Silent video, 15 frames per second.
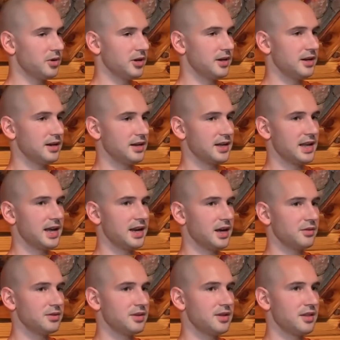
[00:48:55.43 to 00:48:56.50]
But
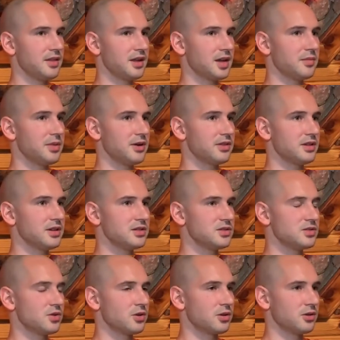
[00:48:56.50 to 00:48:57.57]
again, I would think about the
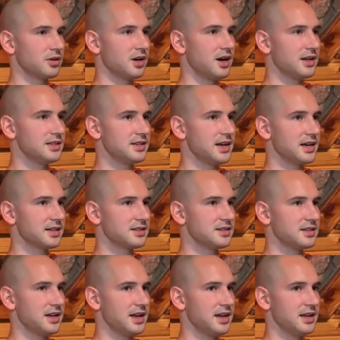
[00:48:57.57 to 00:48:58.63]
historical
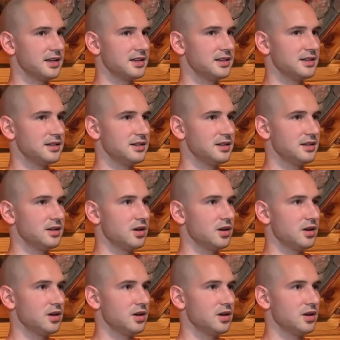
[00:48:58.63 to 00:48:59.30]
context and